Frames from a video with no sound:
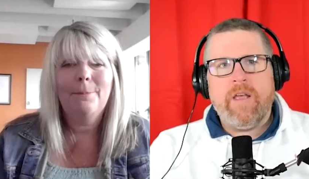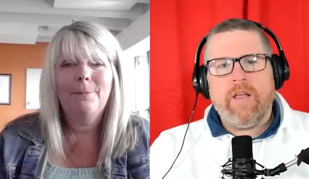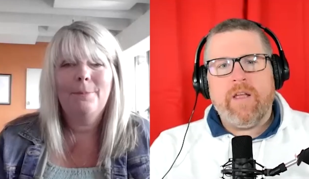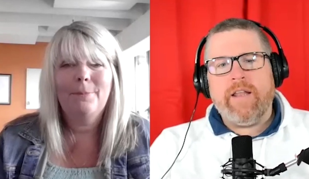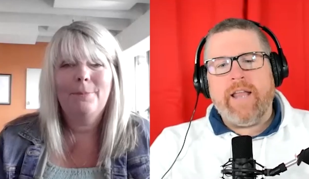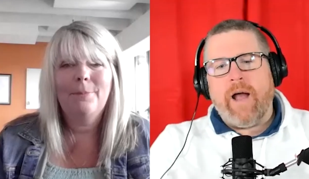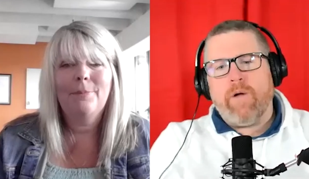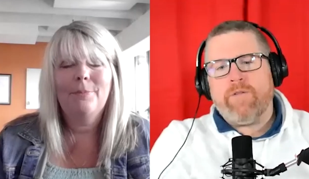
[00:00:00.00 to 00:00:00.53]

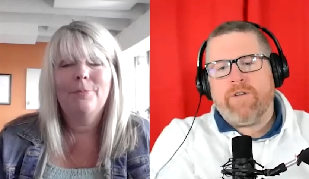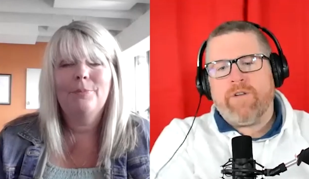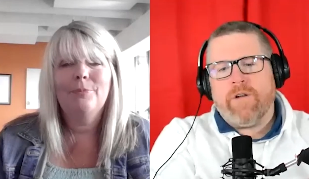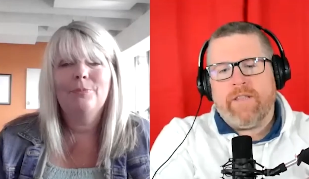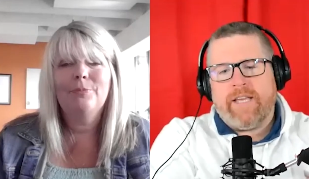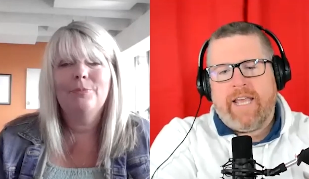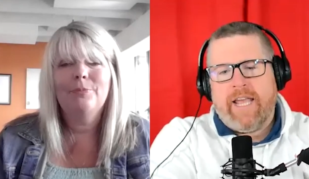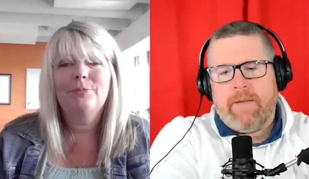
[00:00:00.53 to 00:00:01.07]
Speaker 1: Now,
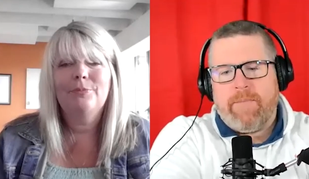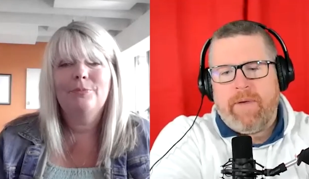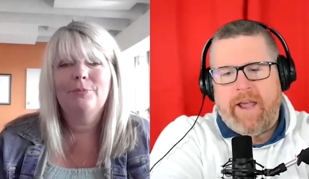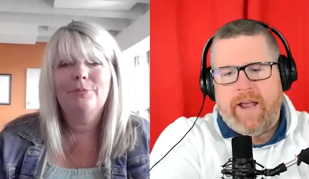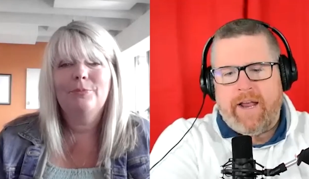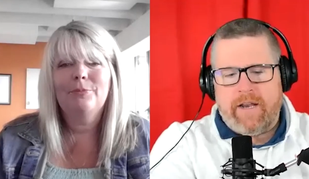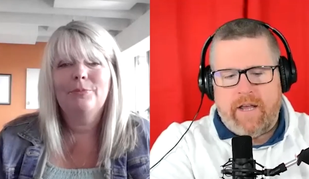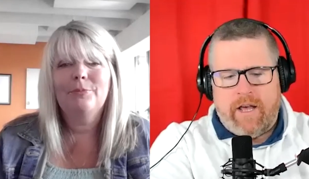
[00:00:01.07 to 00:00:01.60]
during the
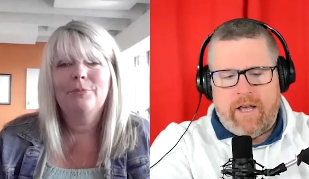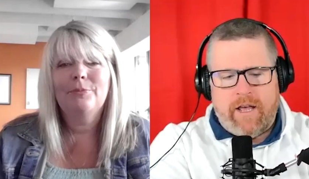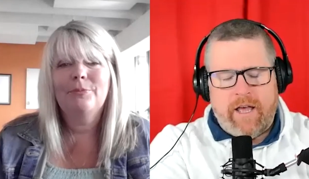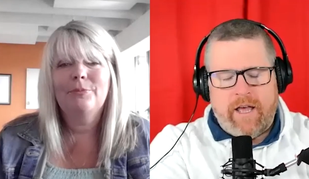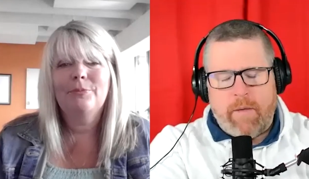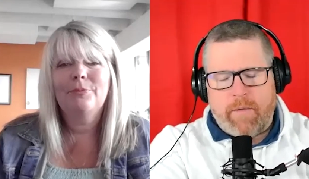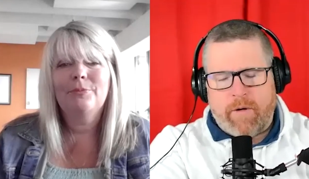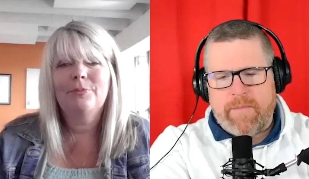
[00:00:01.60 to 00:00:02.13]
campaign,
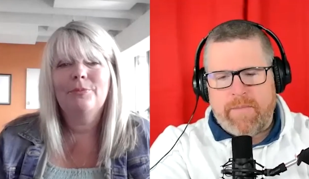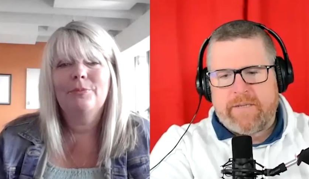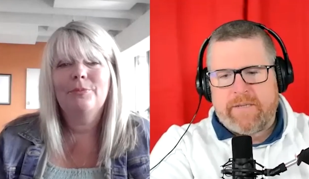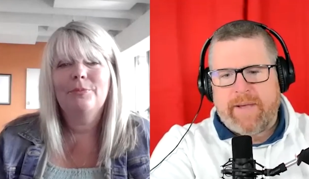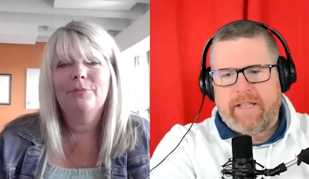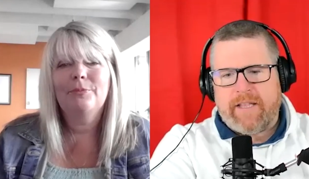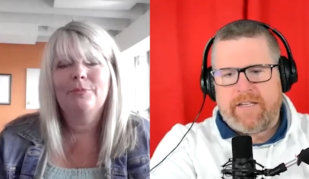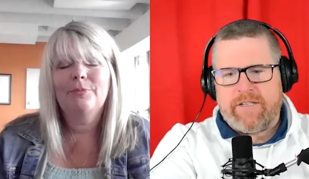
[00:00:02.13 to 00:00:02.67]
Alberta
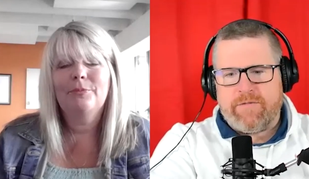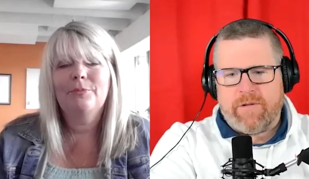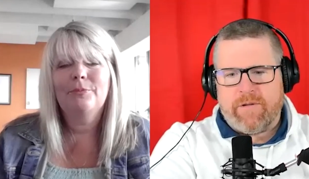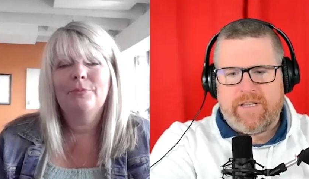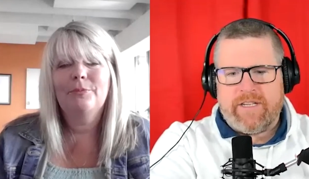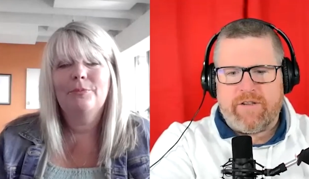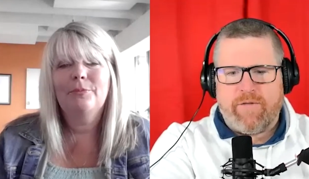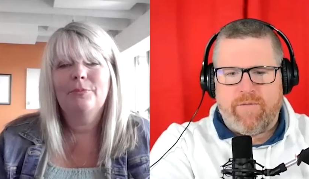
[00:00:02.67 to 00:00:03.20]
municipalities
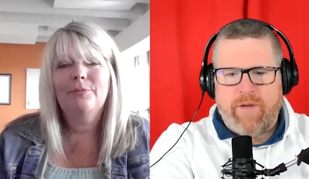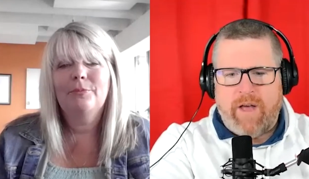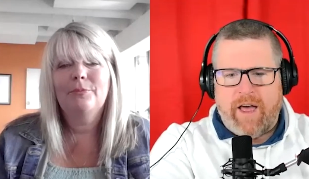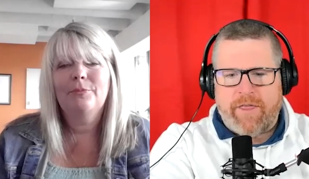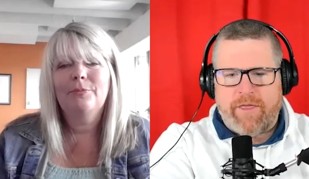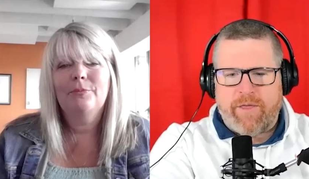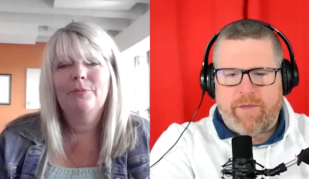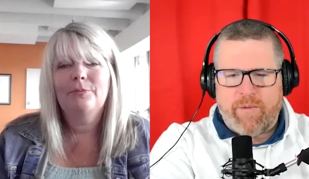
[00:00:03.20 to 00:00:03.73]
released
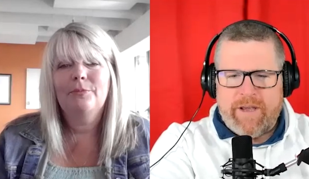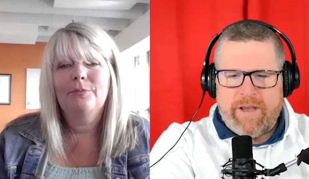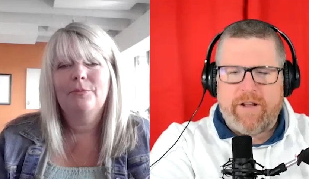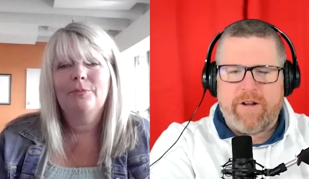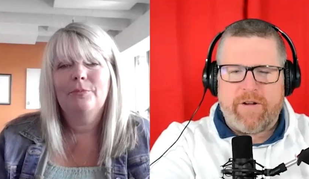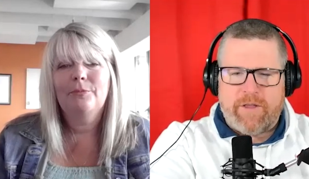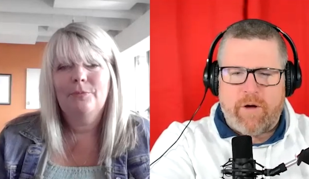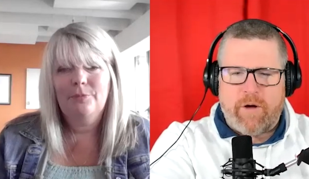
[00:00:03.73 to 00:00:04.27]

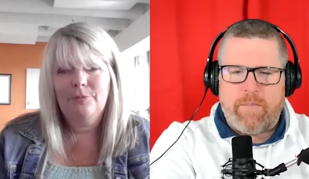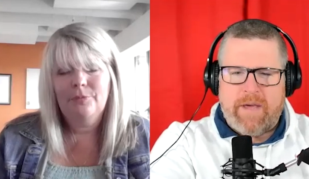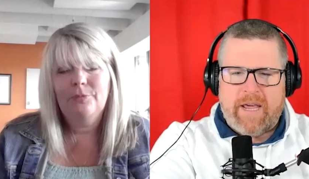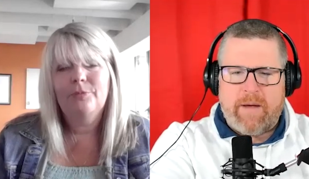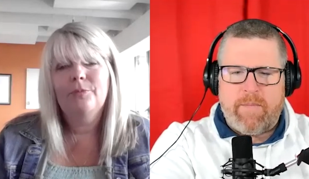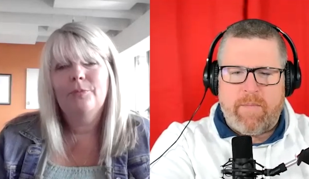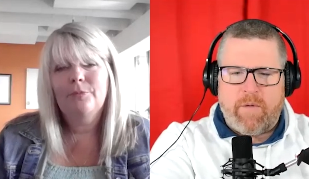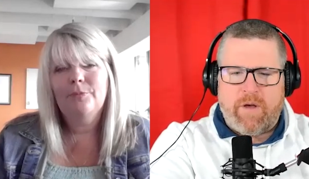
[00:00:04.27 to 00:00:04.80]
three of their
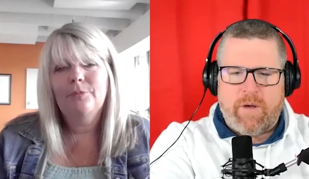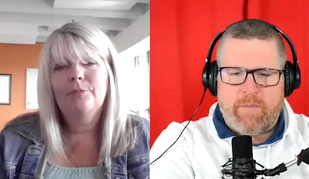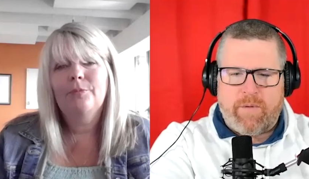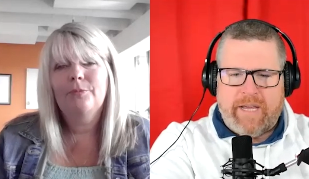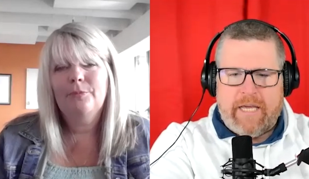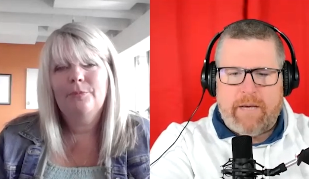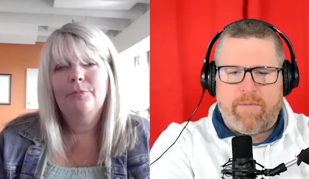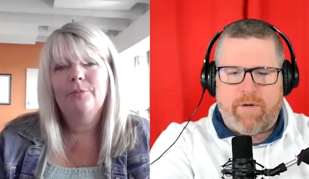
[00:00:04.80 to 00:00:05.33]
big
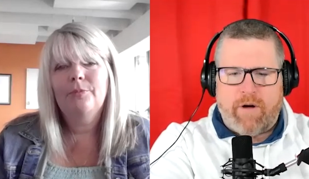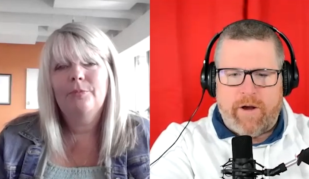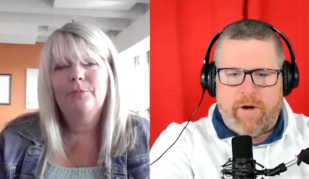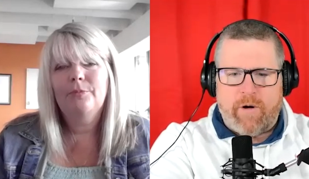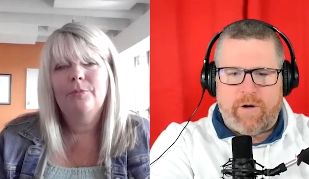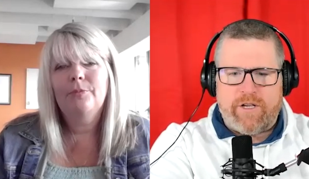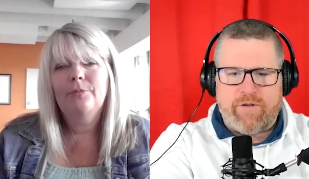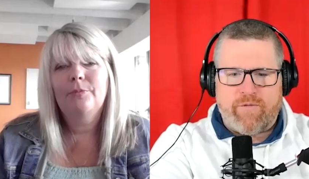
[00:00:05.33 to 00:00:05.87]
key
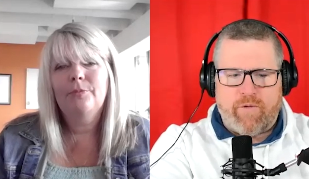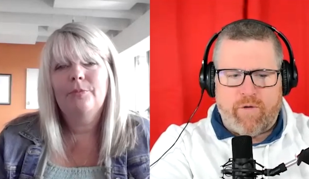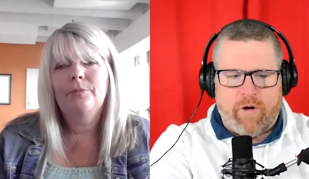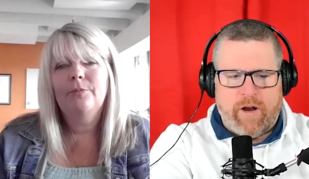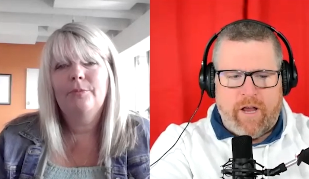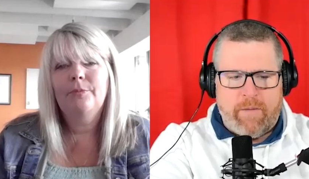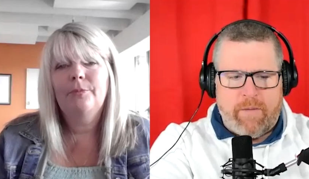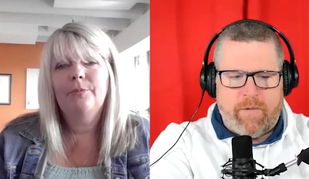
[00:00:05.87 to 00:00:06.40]
priorities
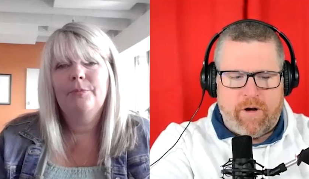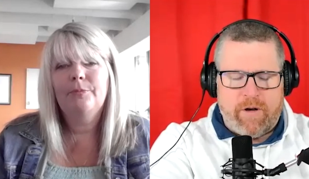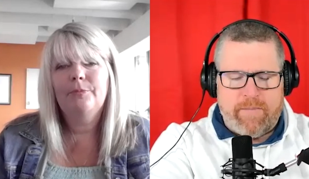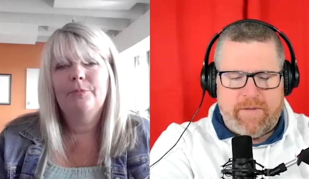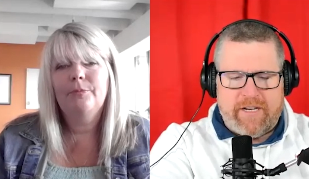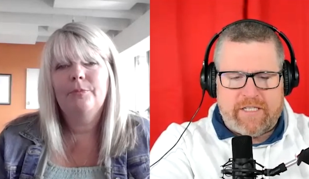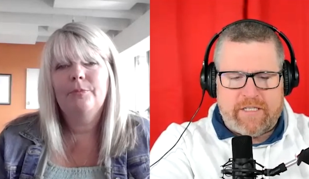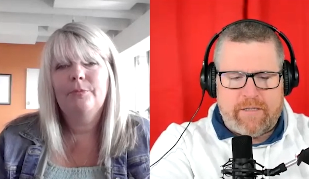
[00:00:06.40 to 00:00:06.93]
for
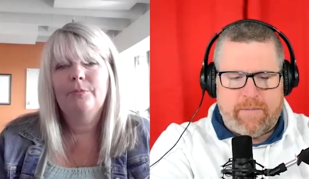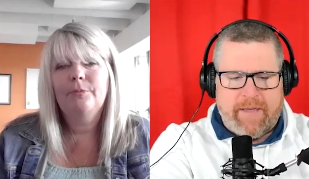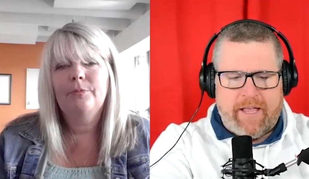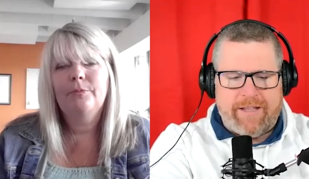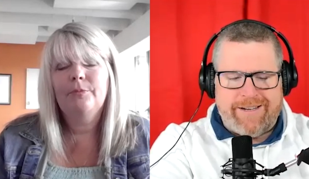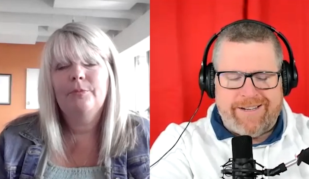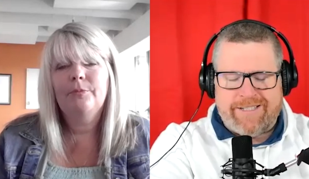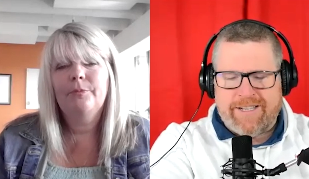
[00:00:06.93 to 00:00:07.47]
Alberta
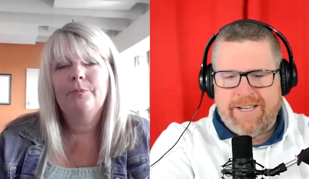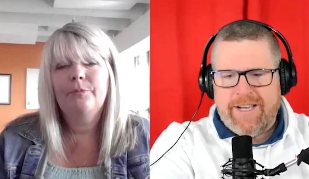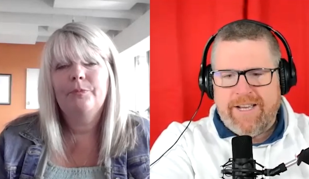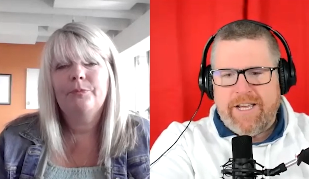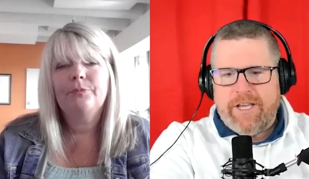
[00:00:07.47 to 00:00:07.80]
municipalities.